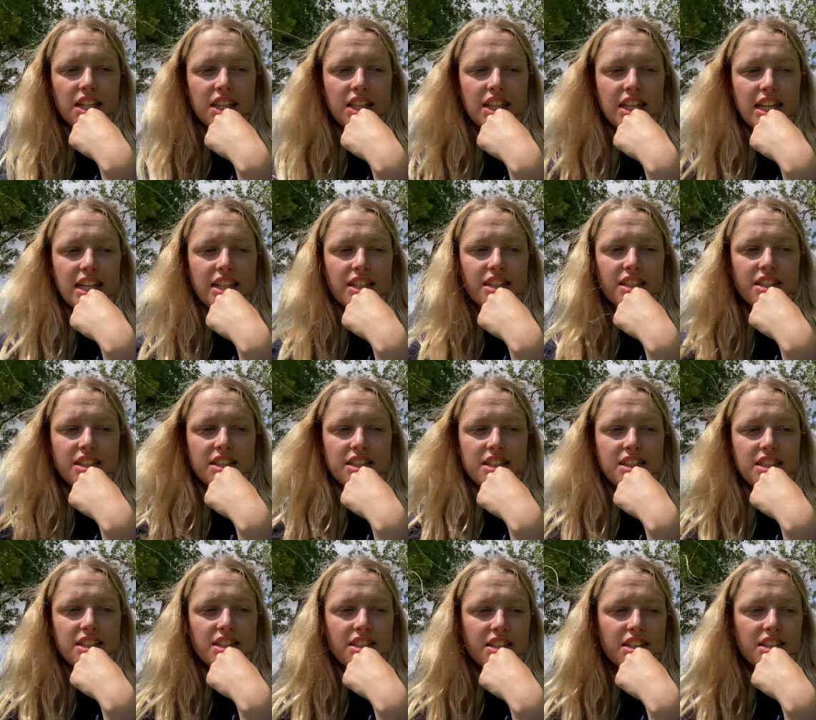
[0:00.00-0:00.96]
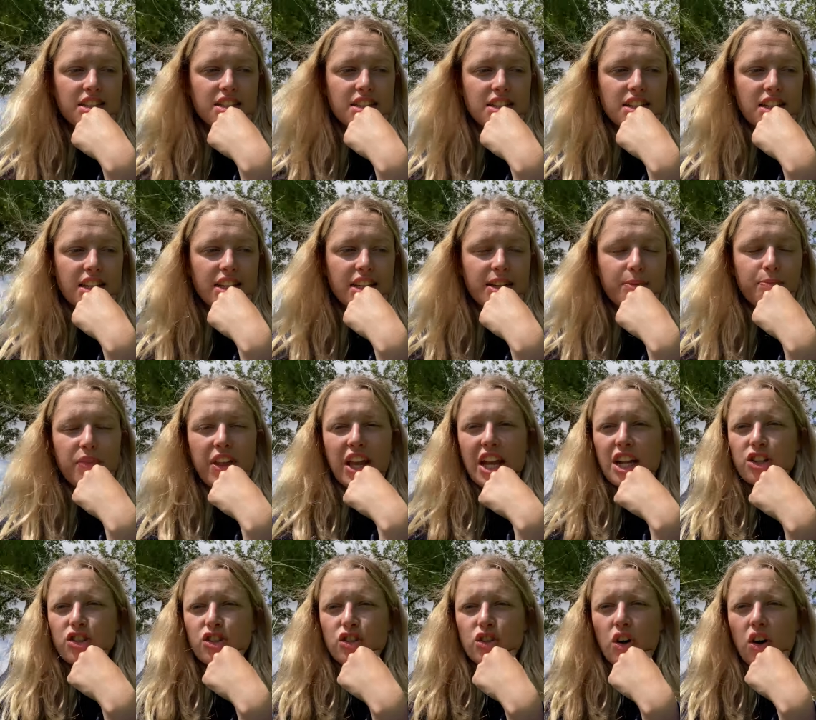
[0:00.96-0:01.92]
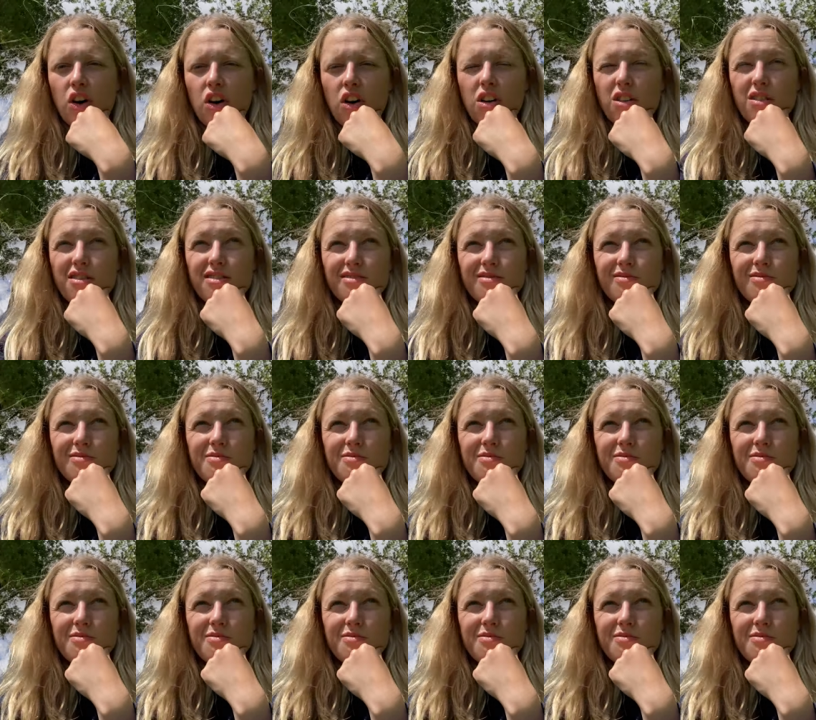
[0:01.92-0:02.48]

this like it's not